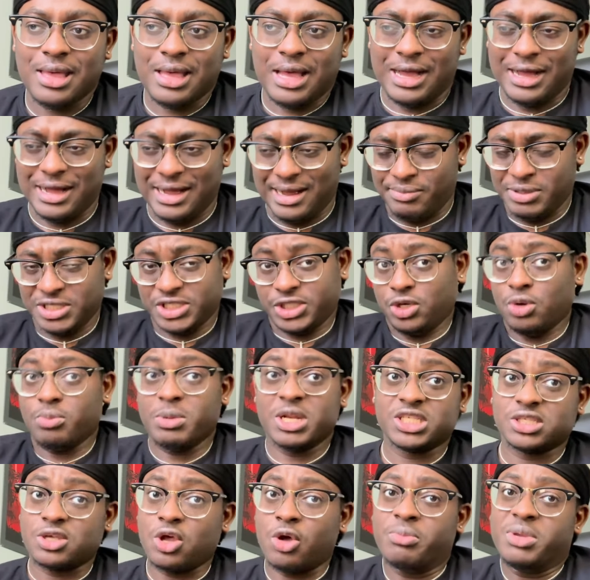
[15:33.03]
I'm assuming
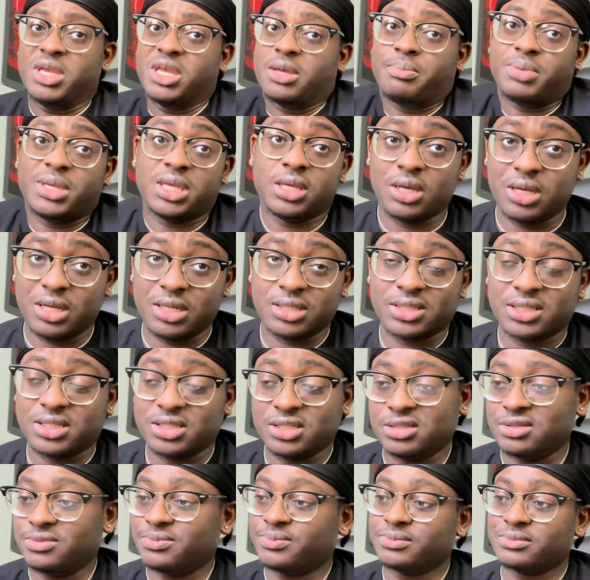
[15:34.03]
it's gonna be a peon
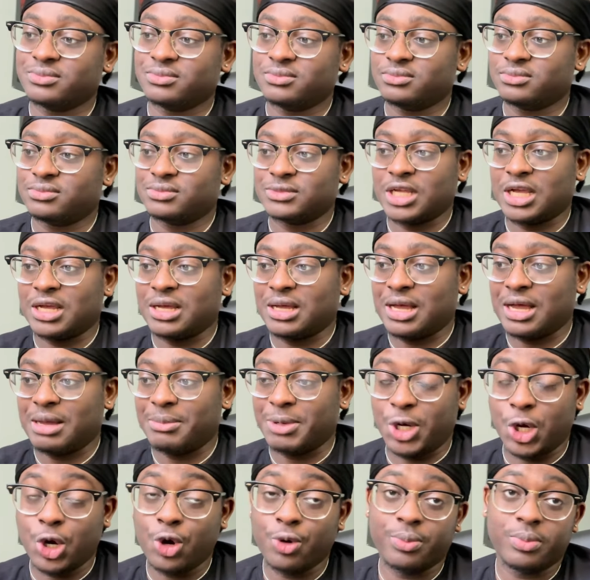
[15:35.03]
team. I'm a
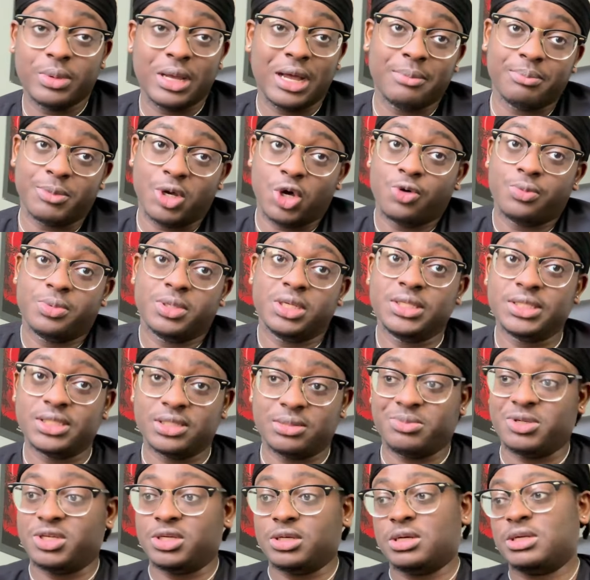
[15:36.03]
hope. I'm hoping it's a
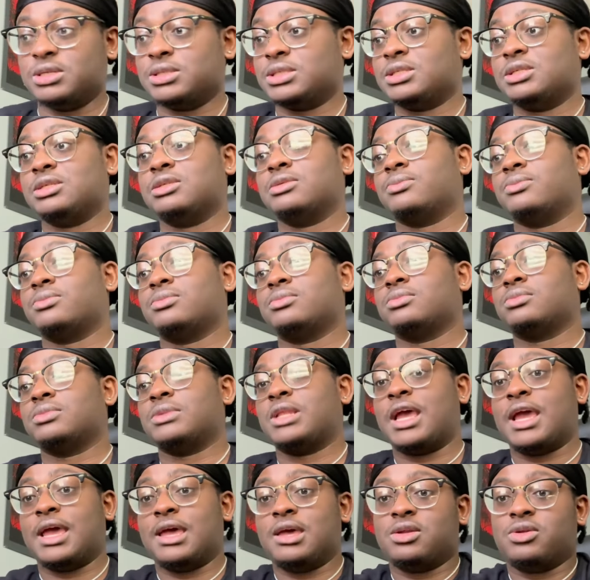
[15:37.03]
peon team.
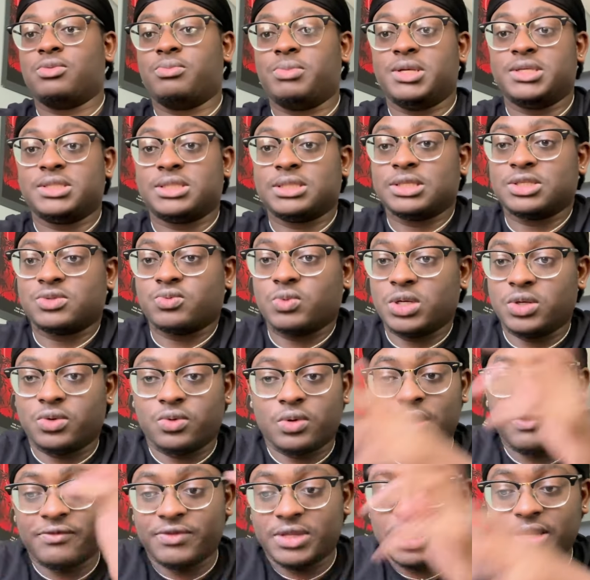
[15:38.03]
They handle business with
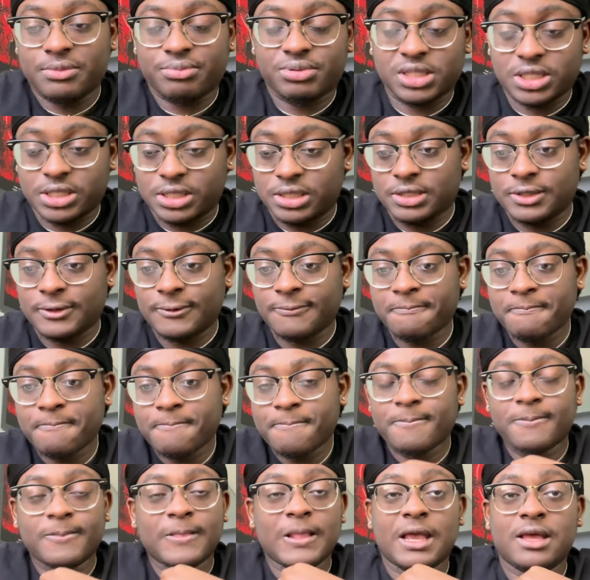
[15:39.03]
whoever they plan
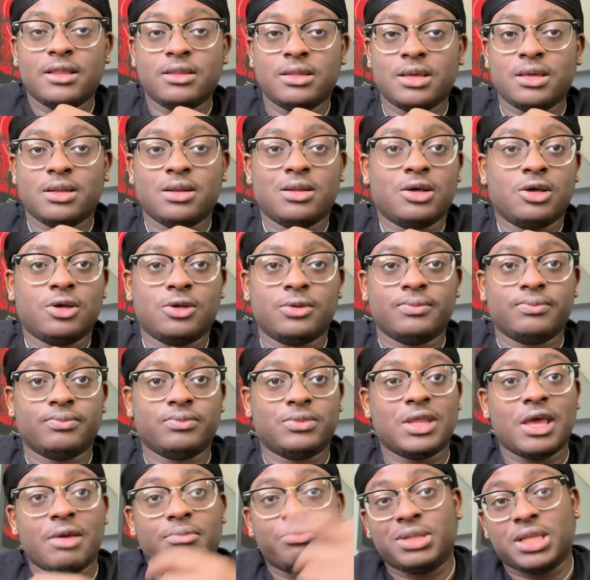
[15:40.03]
and then um,
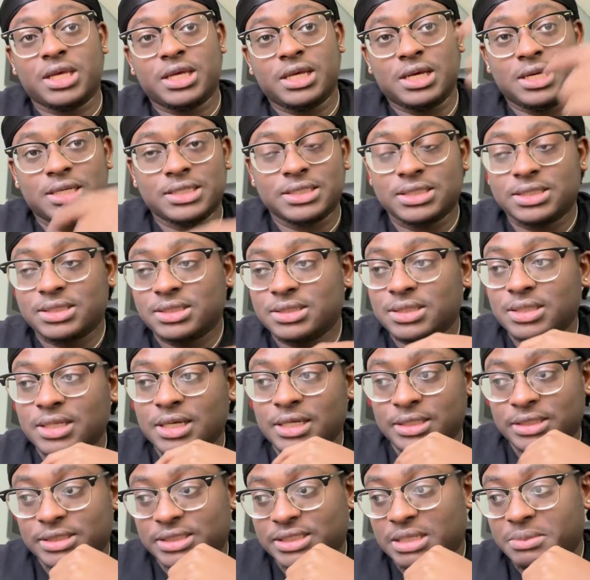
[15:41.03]
they play us in
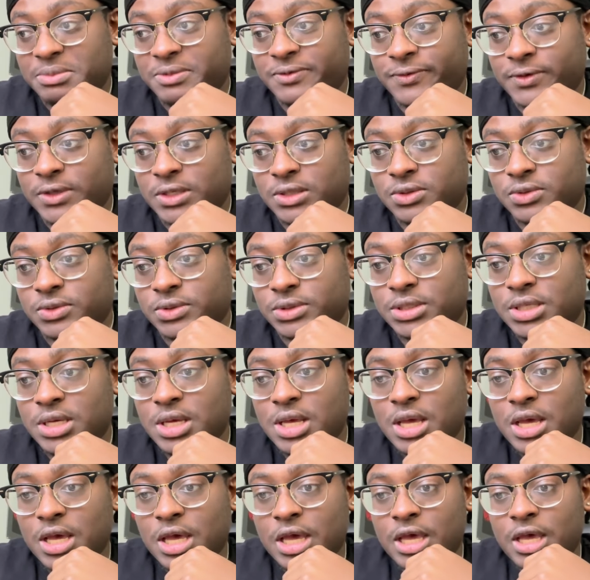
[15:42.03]
the semifinals.
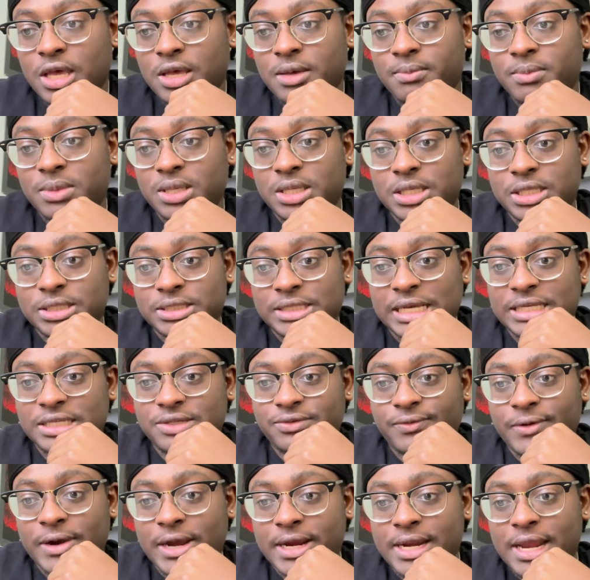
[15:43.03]
Because as of
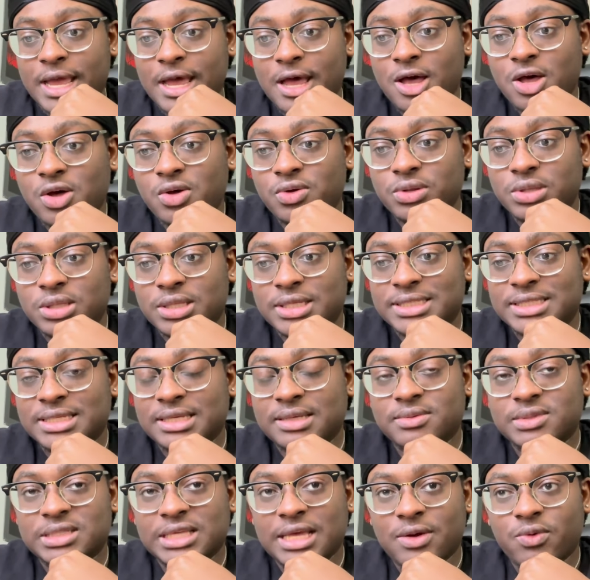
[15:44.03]
right now, the
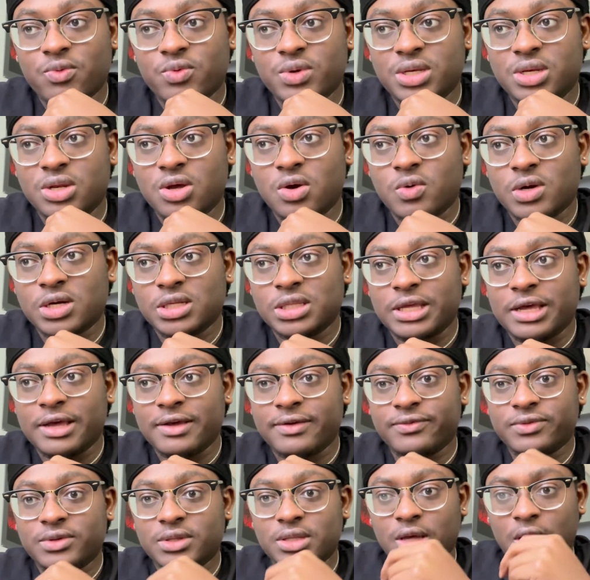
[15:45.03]
teams that we know are
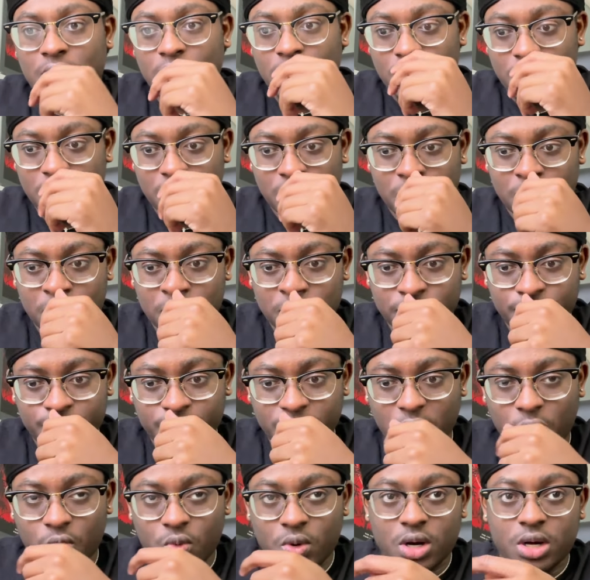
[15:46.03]
left are
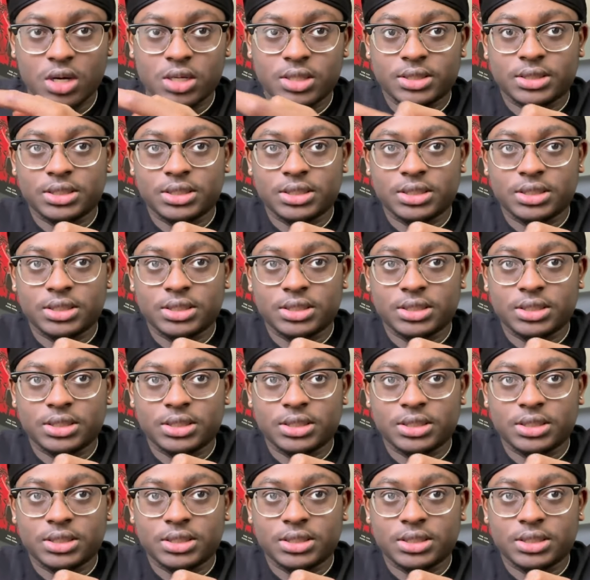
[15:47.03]
where.